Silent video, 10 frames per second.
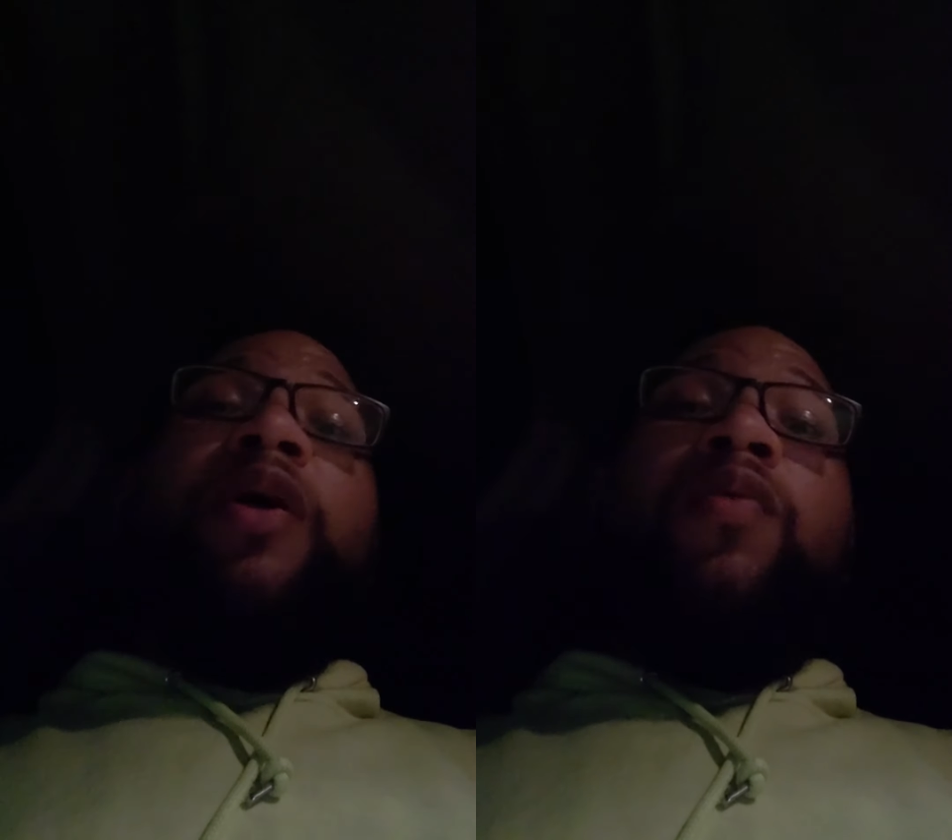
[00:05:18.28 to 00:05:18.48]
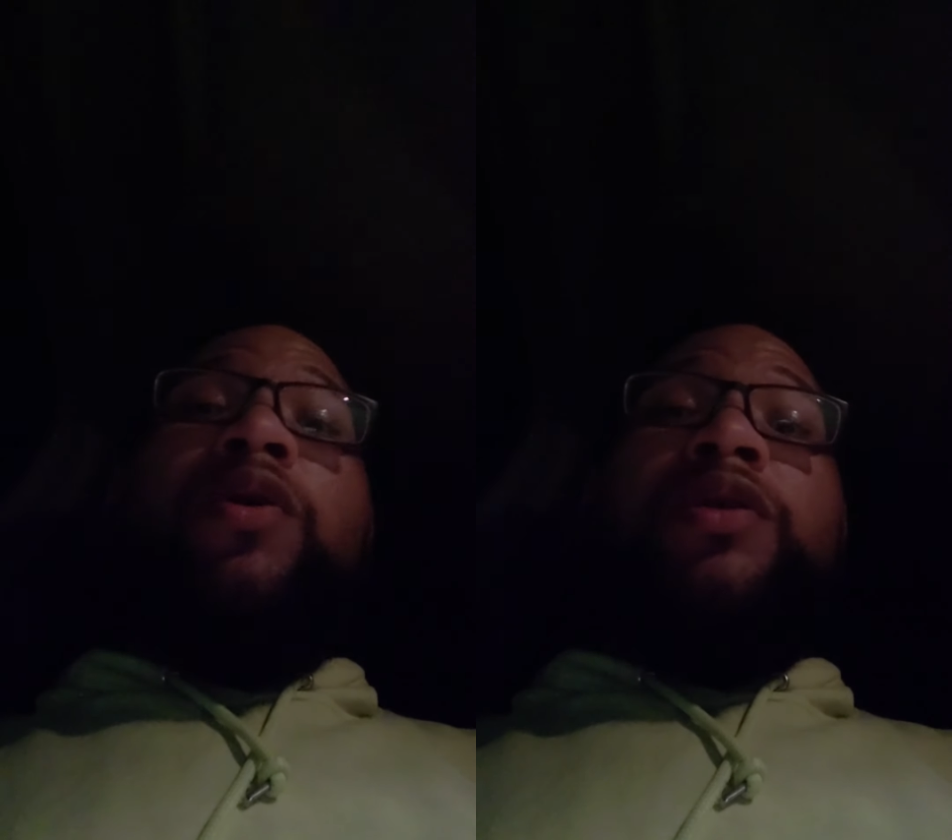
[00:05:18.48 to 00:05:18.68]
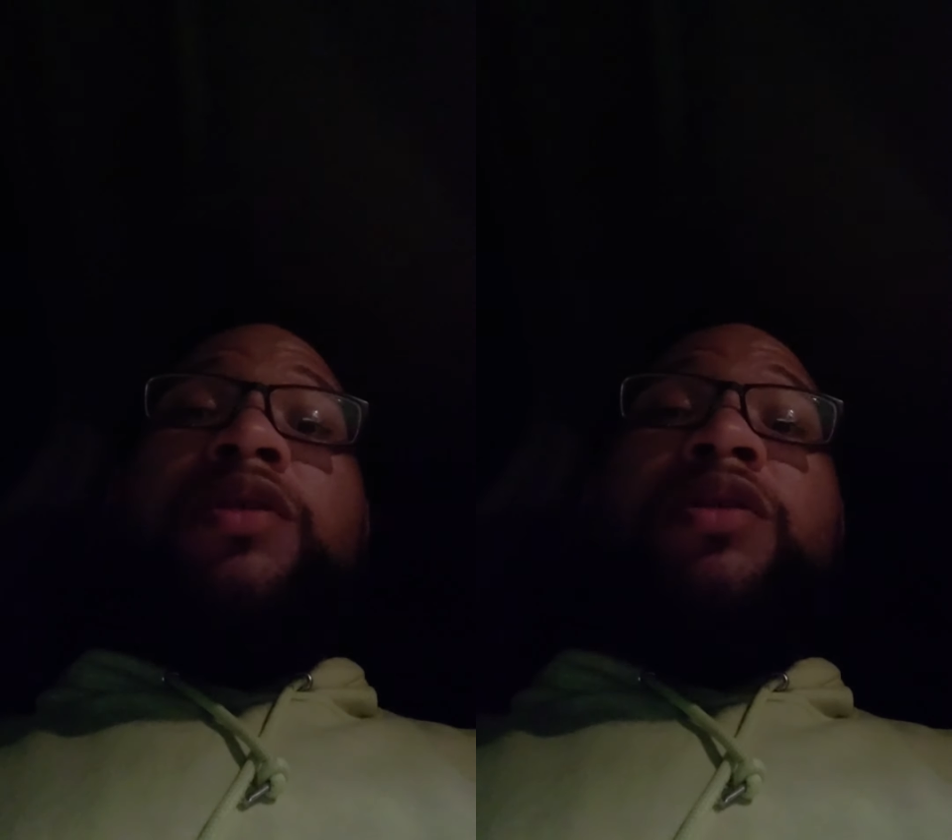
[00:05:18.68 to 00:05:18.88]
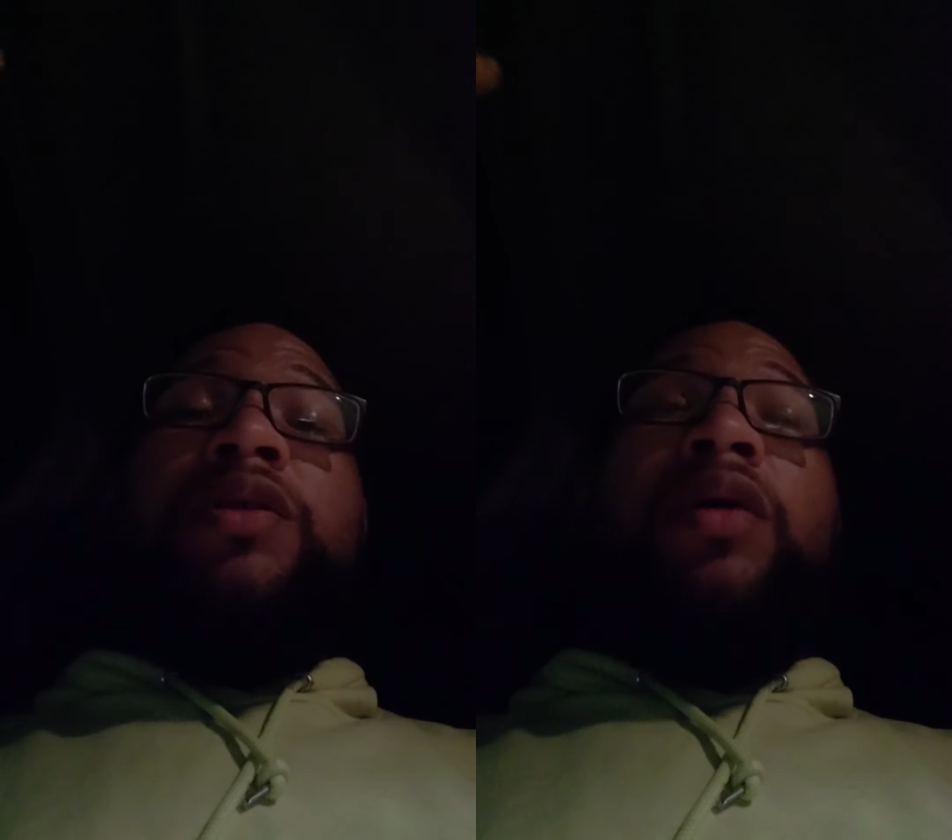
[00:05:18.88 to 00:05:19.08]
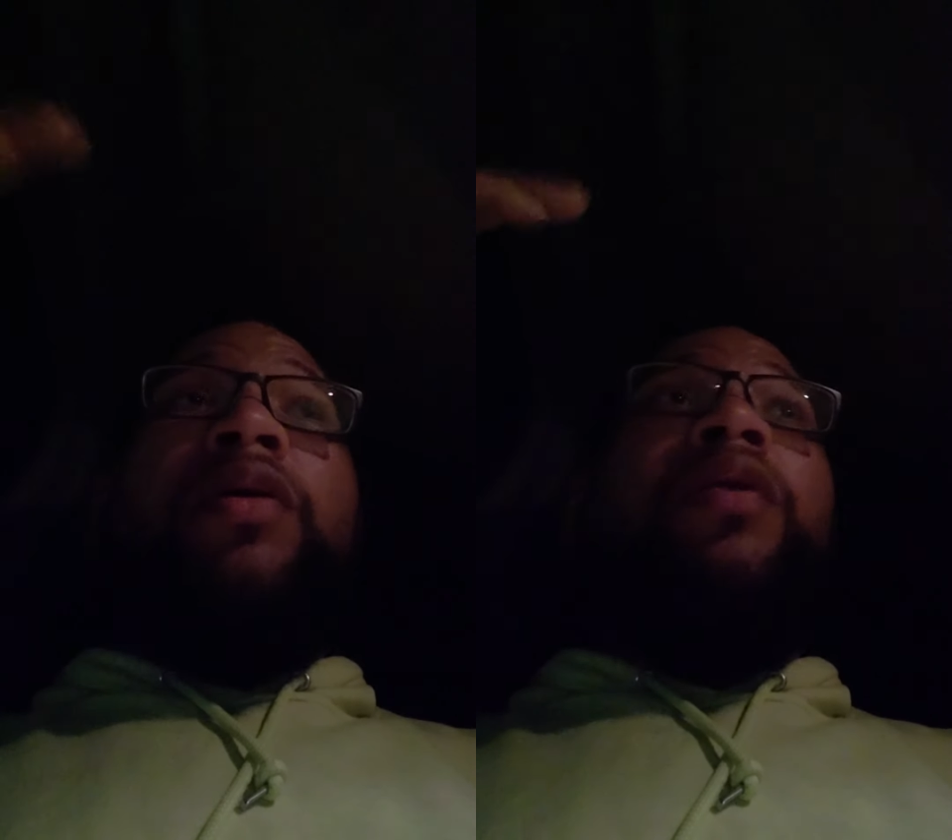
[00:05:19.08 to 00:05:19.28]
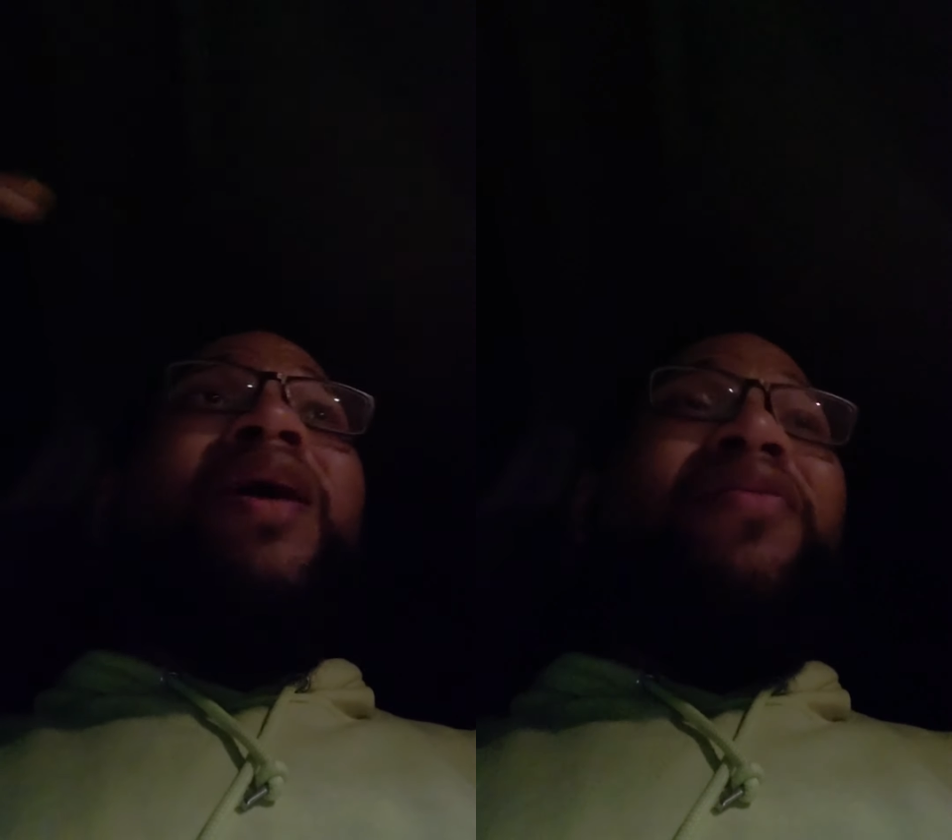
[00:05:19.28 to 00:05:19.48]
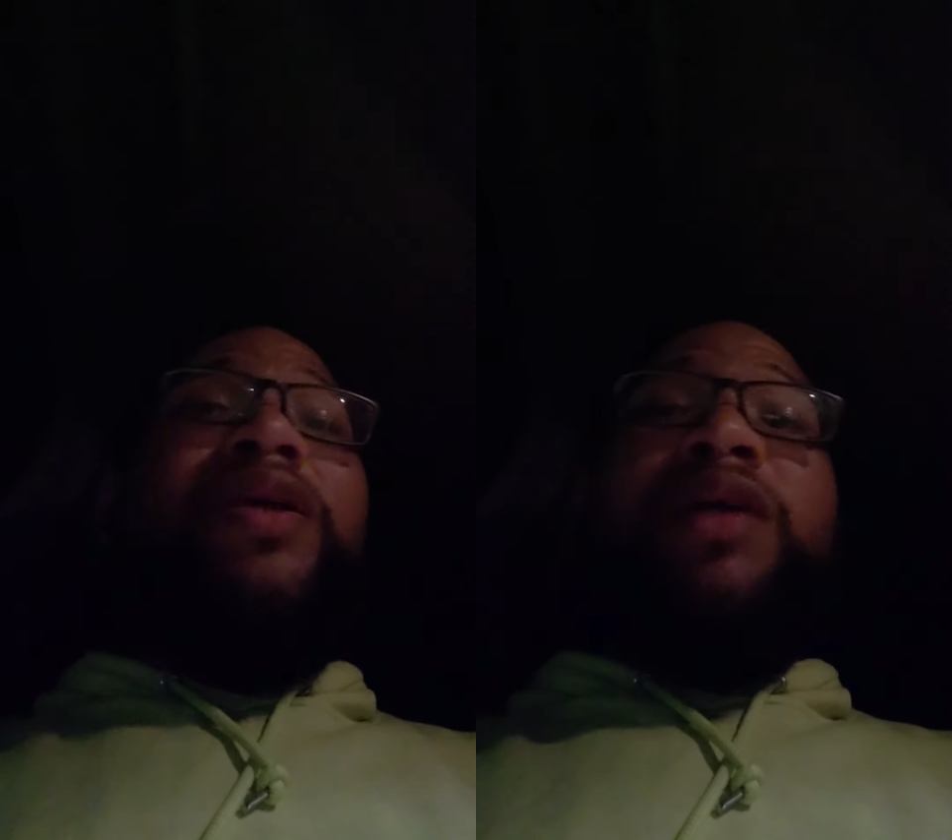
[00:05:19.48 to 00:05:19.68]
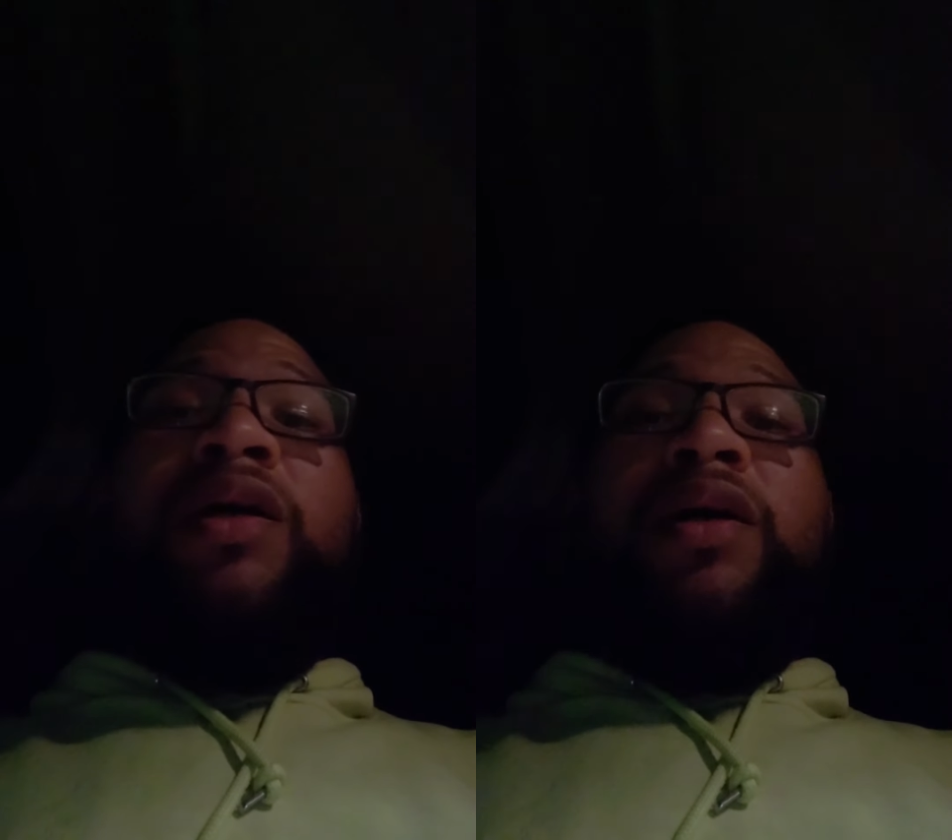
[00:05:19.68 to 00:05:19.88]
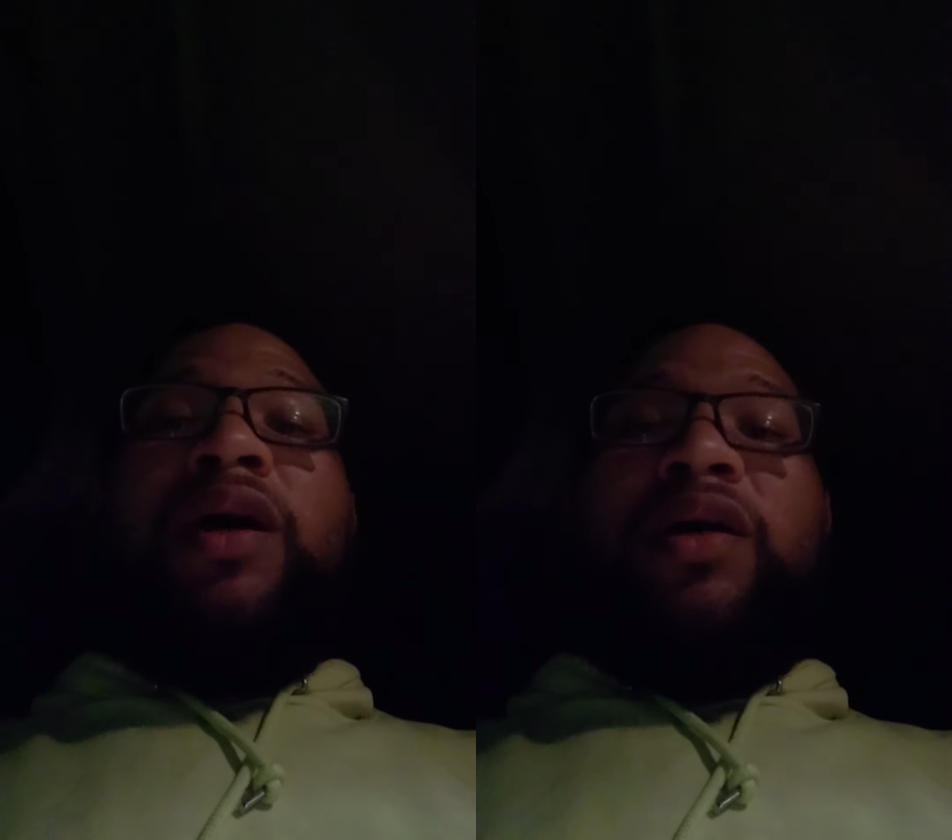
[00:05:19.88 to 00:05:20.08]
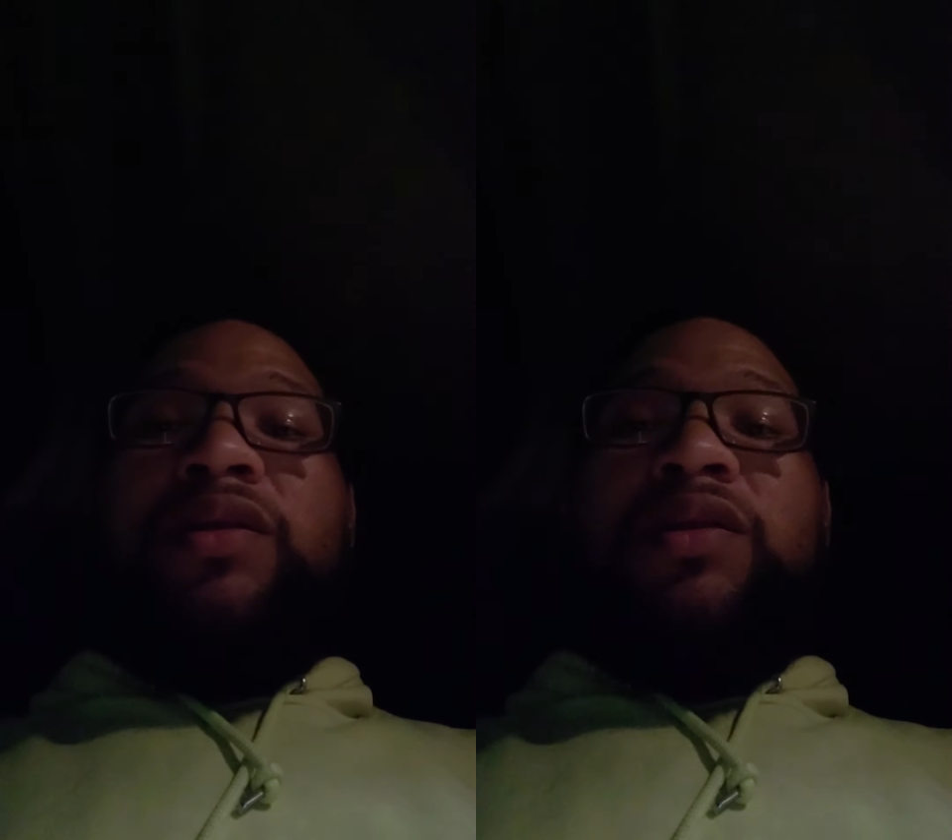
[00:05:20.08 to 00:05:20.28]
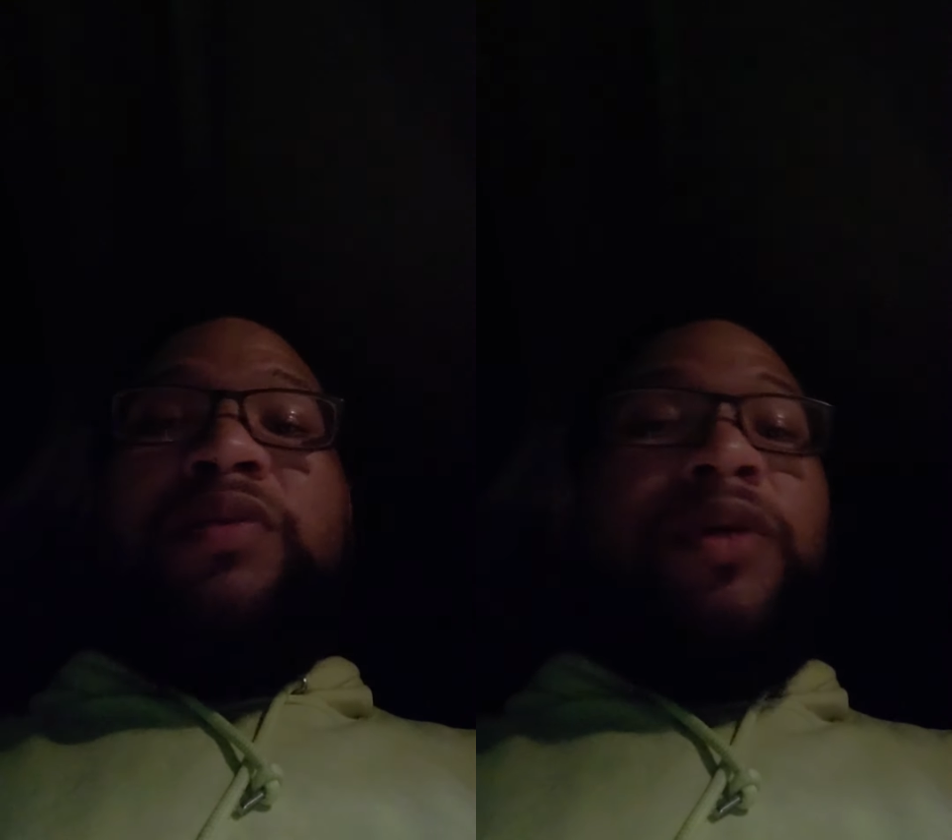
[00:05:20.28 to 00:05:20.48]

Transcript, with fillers: be a worse scenario if he's unconscious,